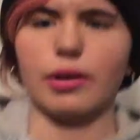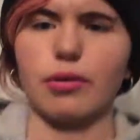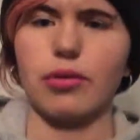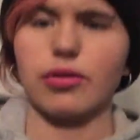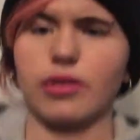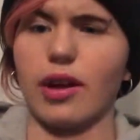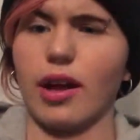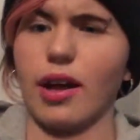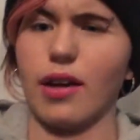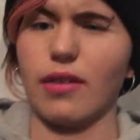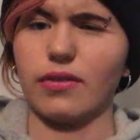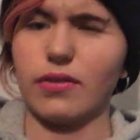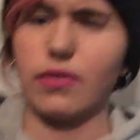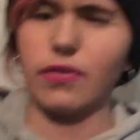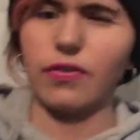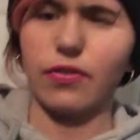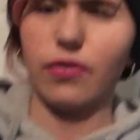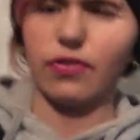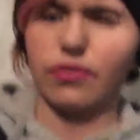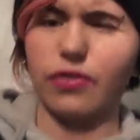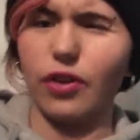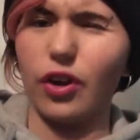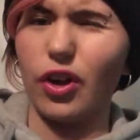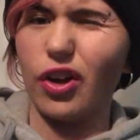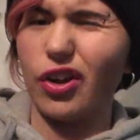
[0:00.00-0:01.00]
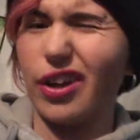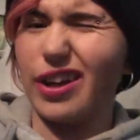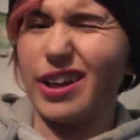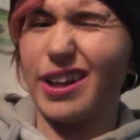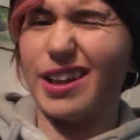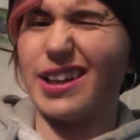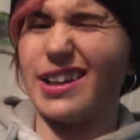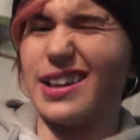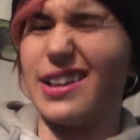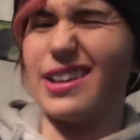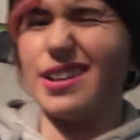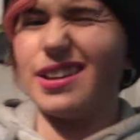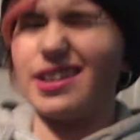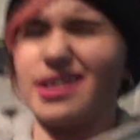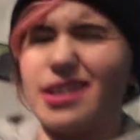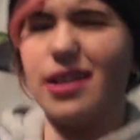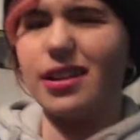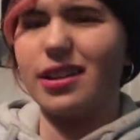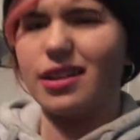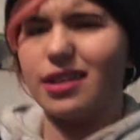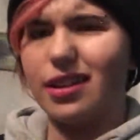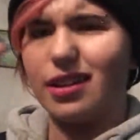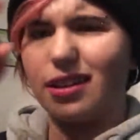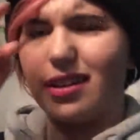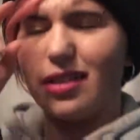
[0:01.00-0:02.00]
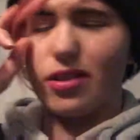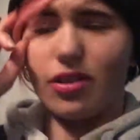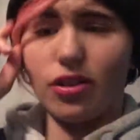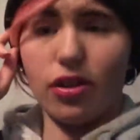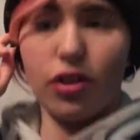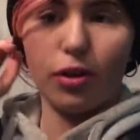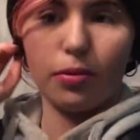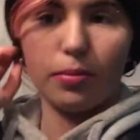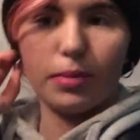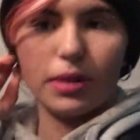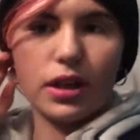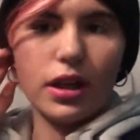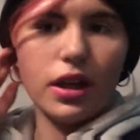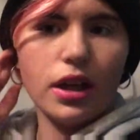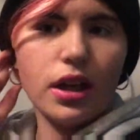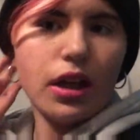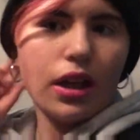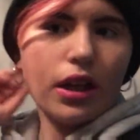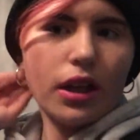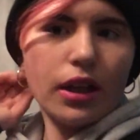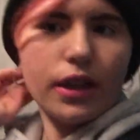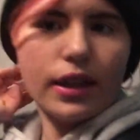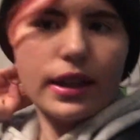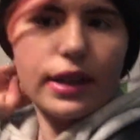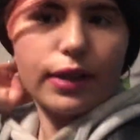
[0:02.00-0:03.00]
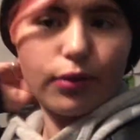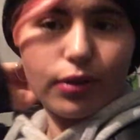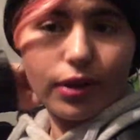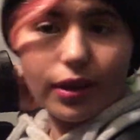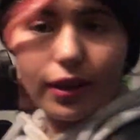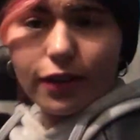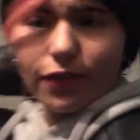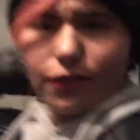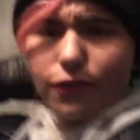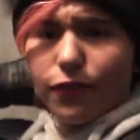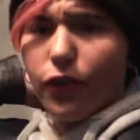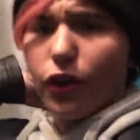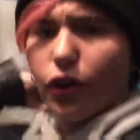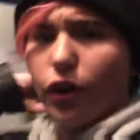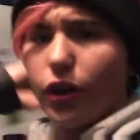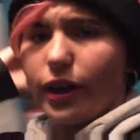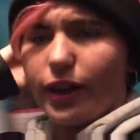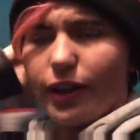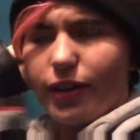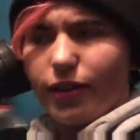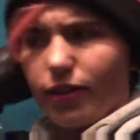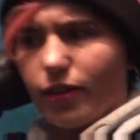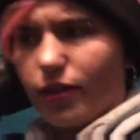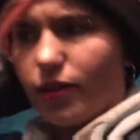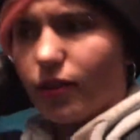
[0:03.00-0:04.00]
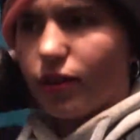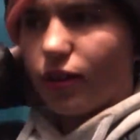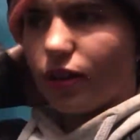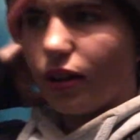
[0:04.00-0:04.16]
he was, like, 30-something. He was in his 30s.